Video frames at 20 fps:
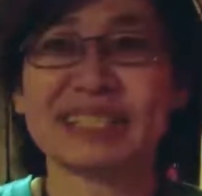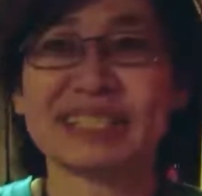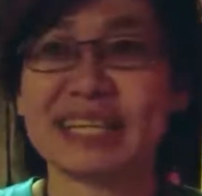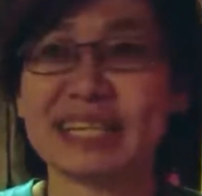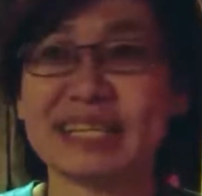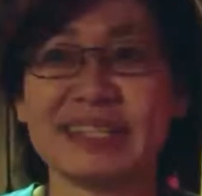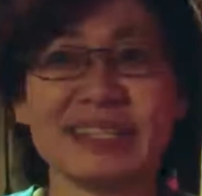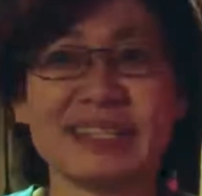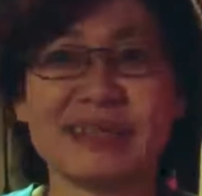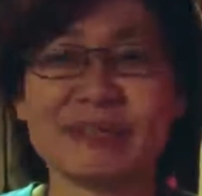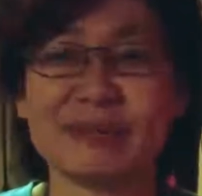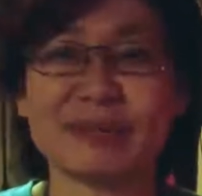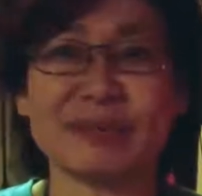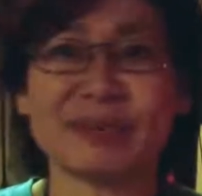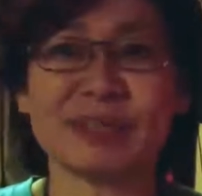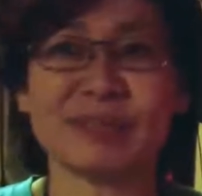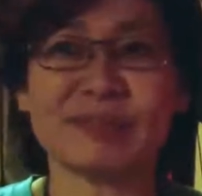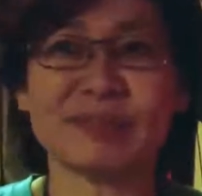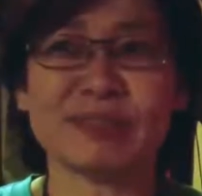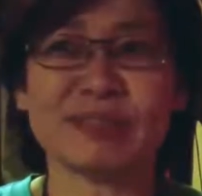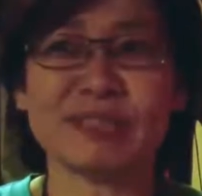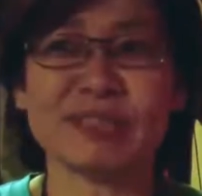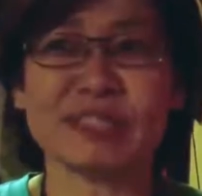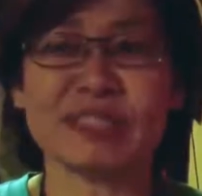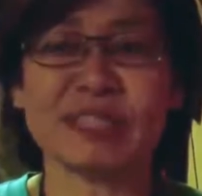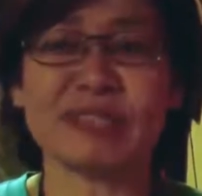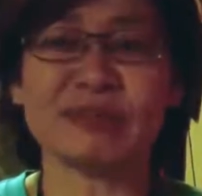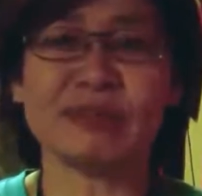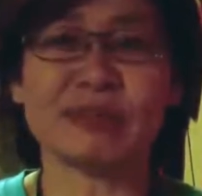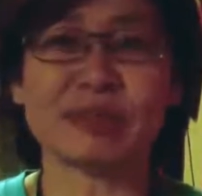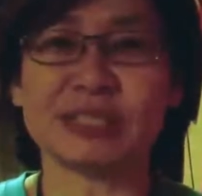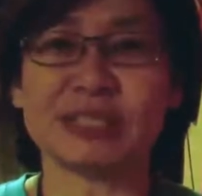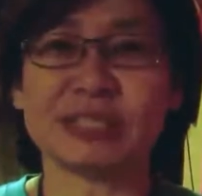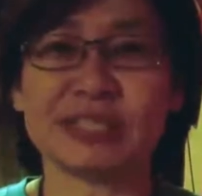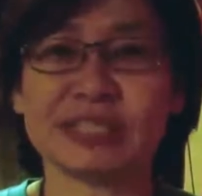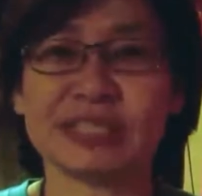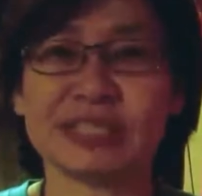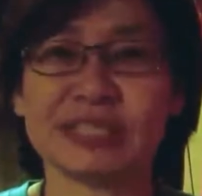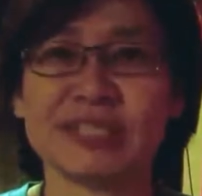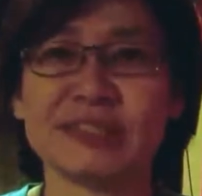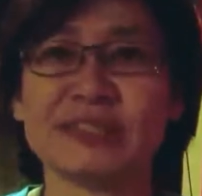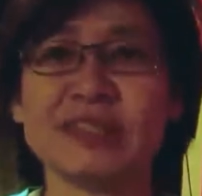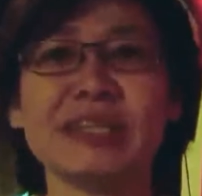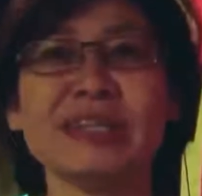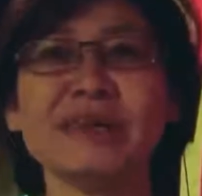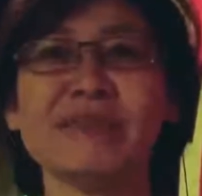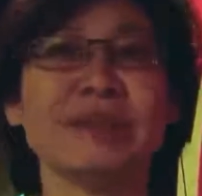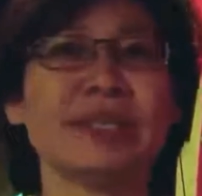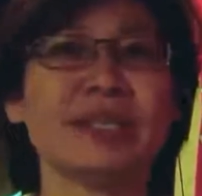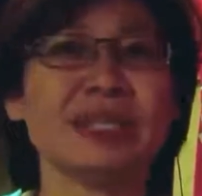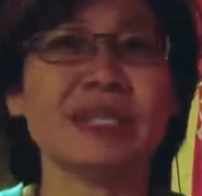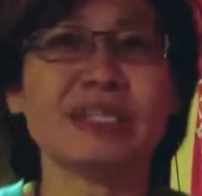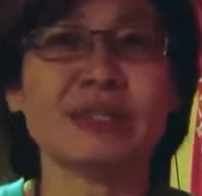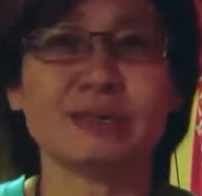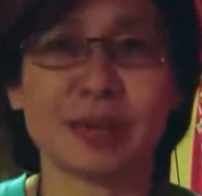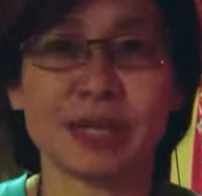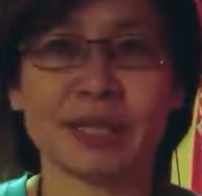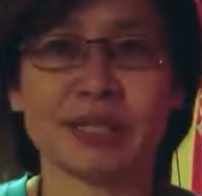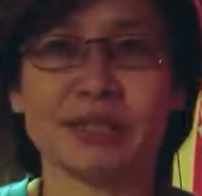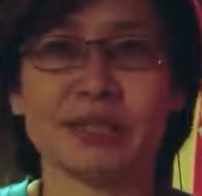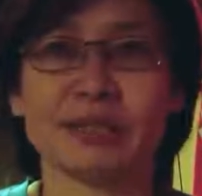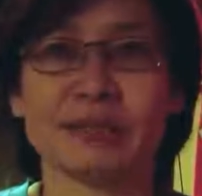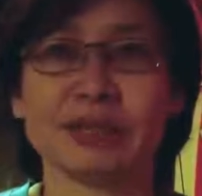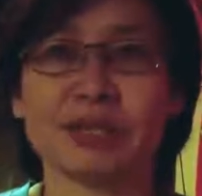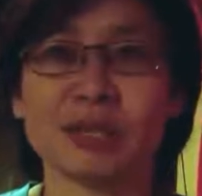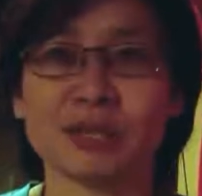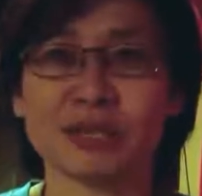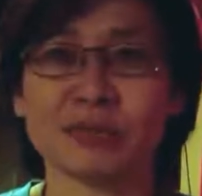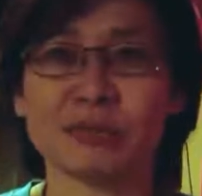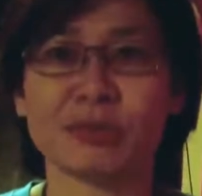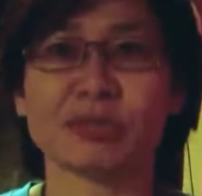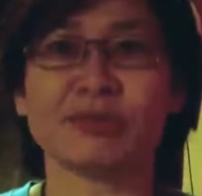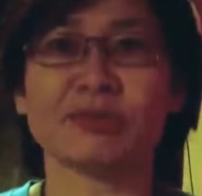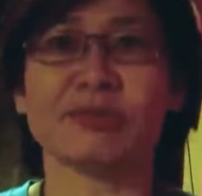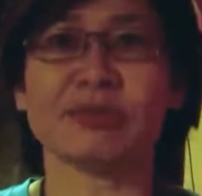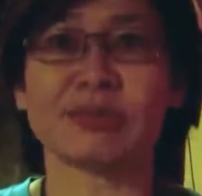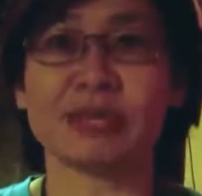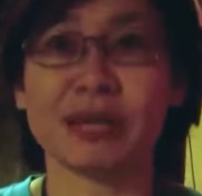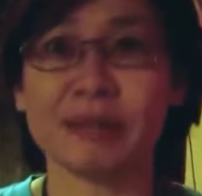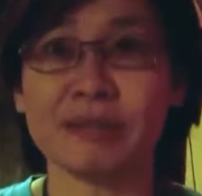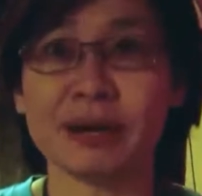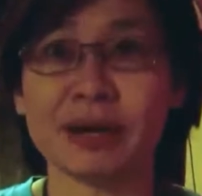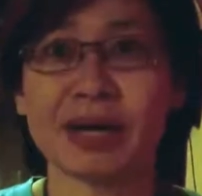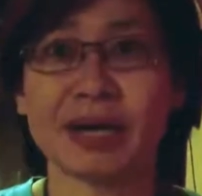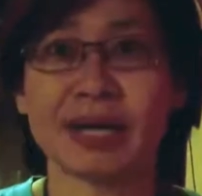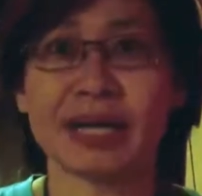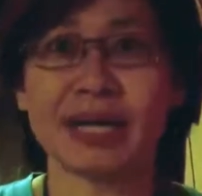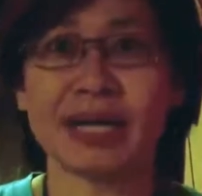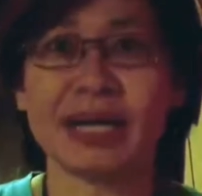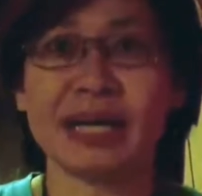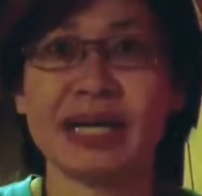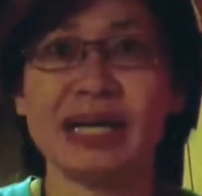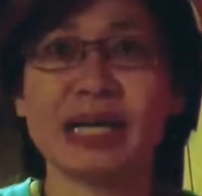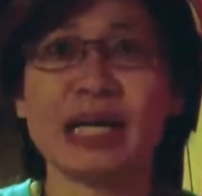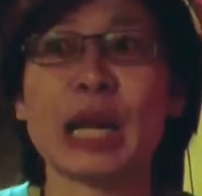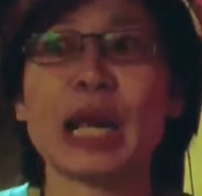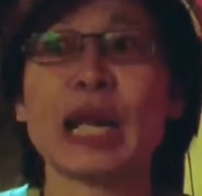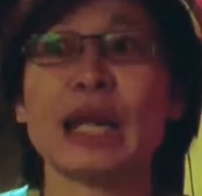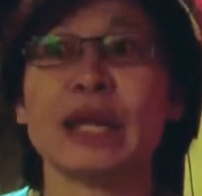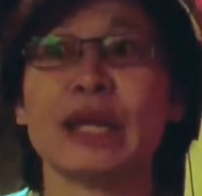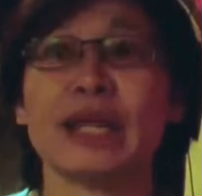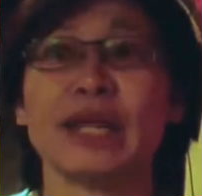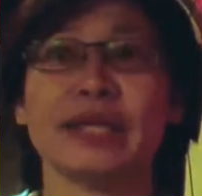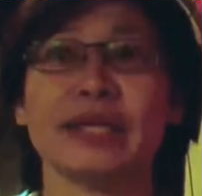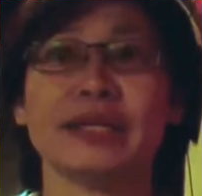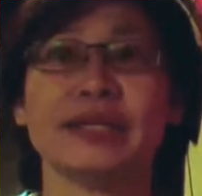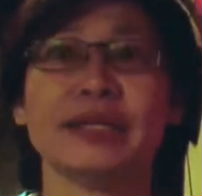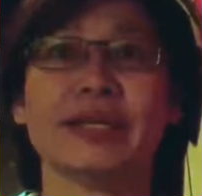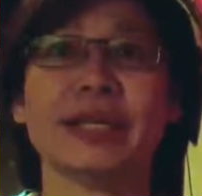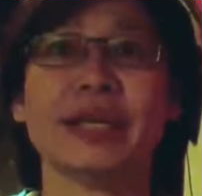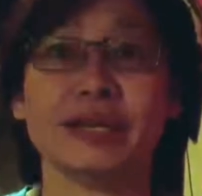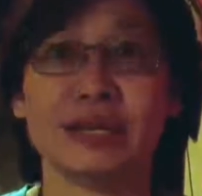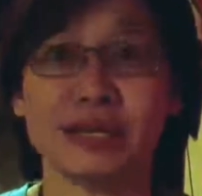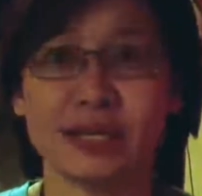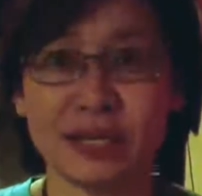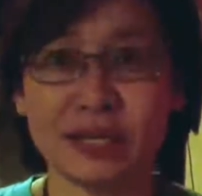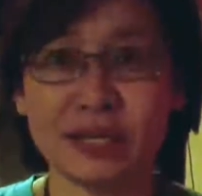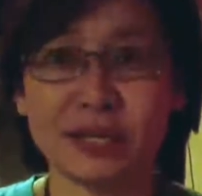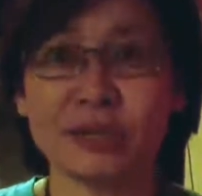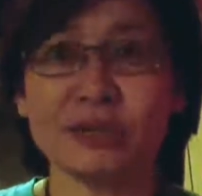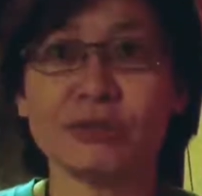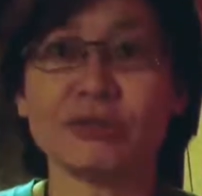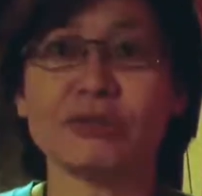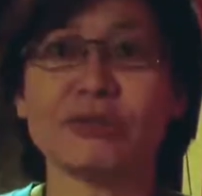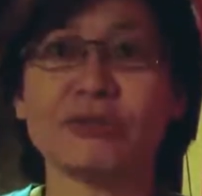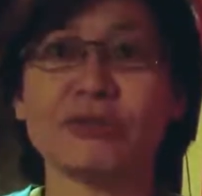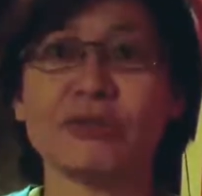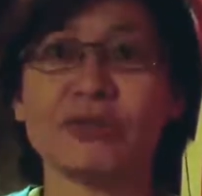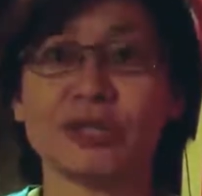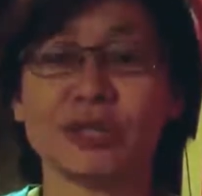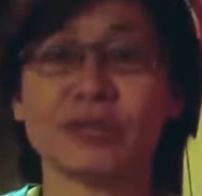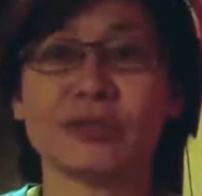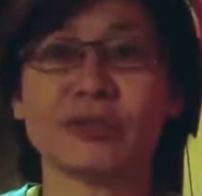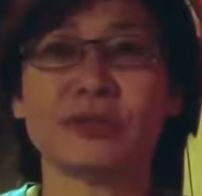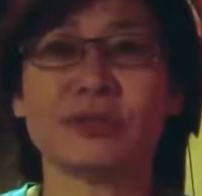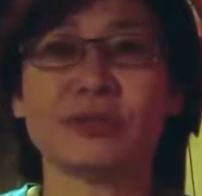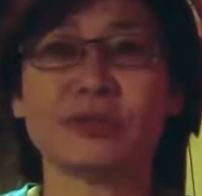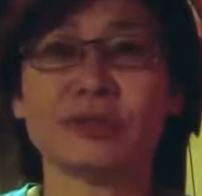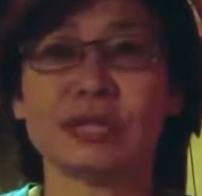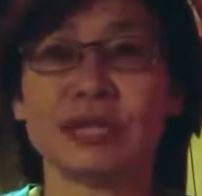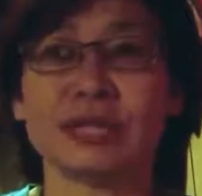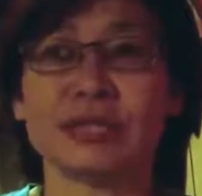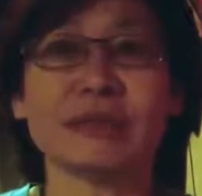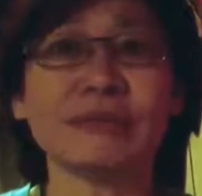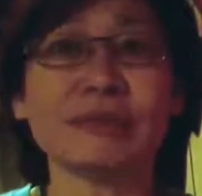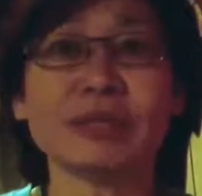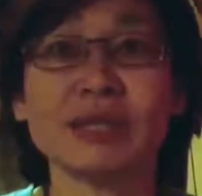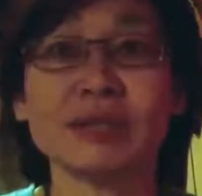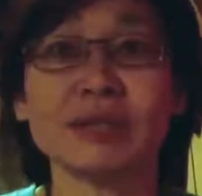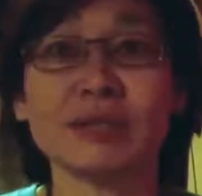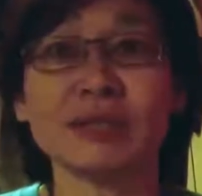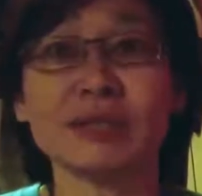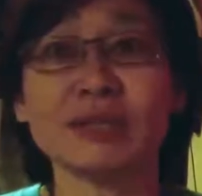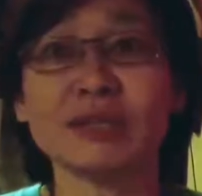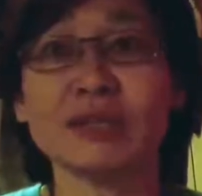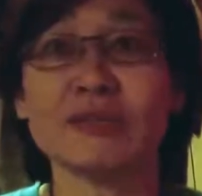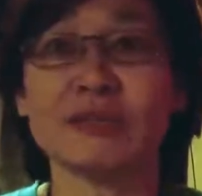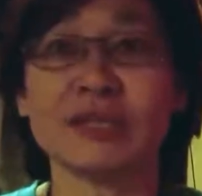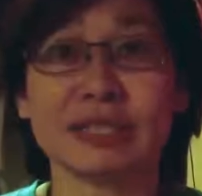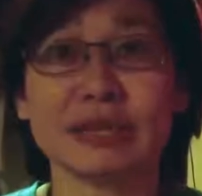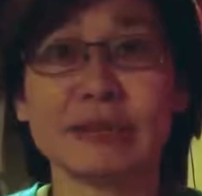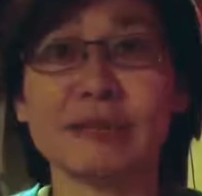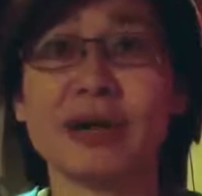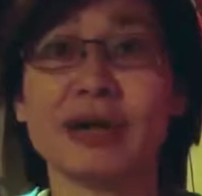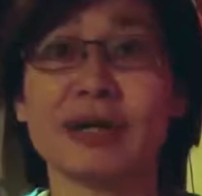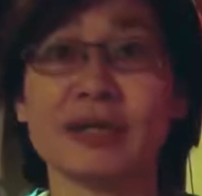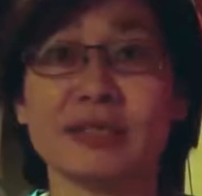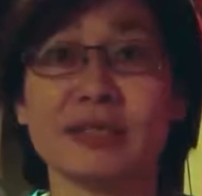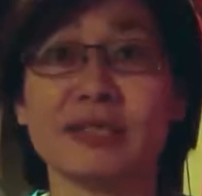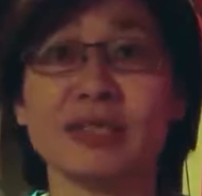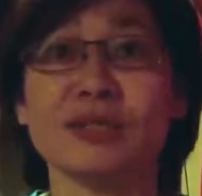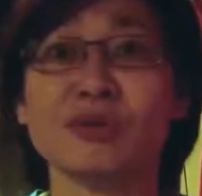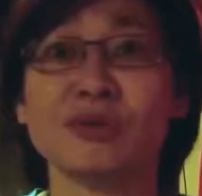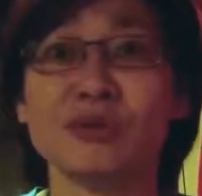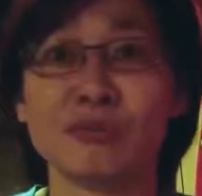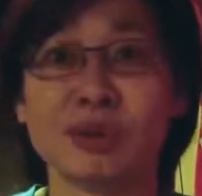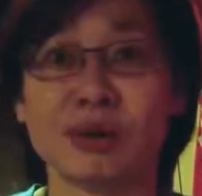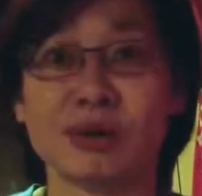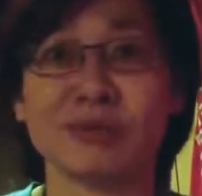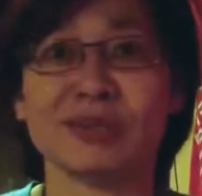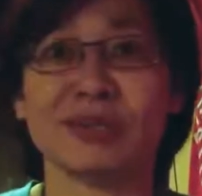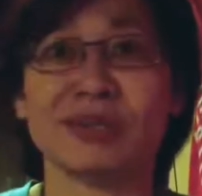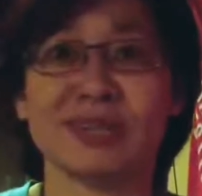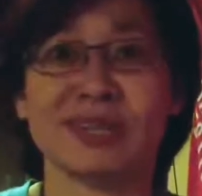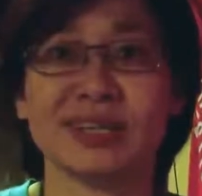Silent Riot was already immediately special because it was from Sabah, and that issue, you know, was like something that even Sabahans didn't know about.